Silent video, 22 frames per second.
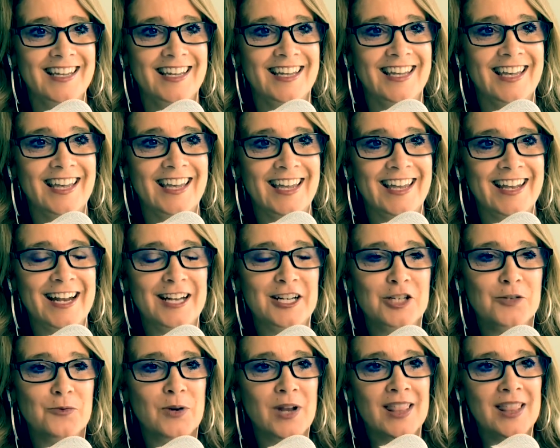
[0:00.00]
And I
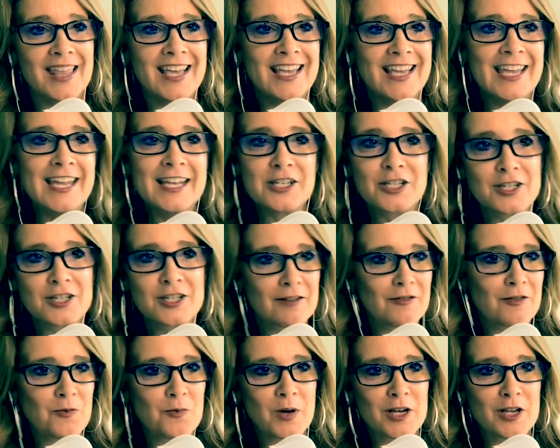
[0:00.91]
just want to thank each and
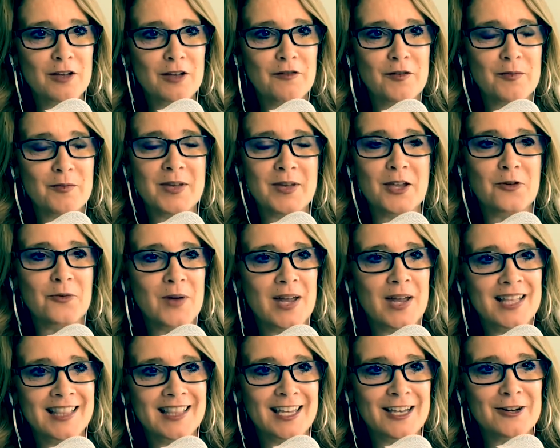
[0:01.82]
every one of you for being
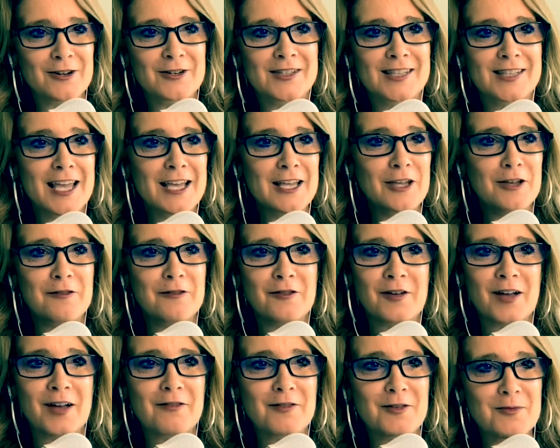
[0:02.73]
great leaders. Thank you
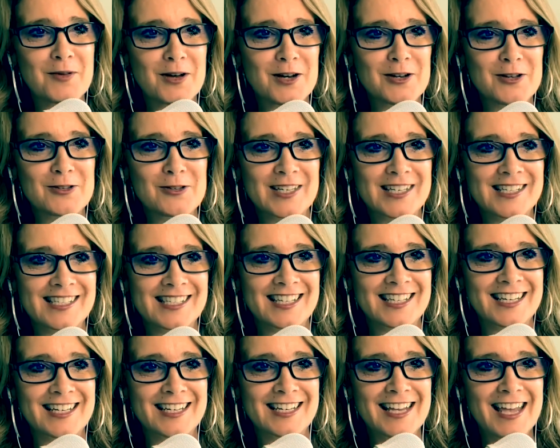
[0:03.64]
for everyone who
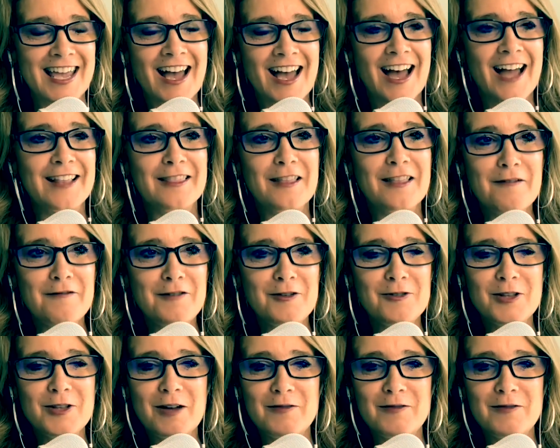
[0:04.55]
listened. I love you, love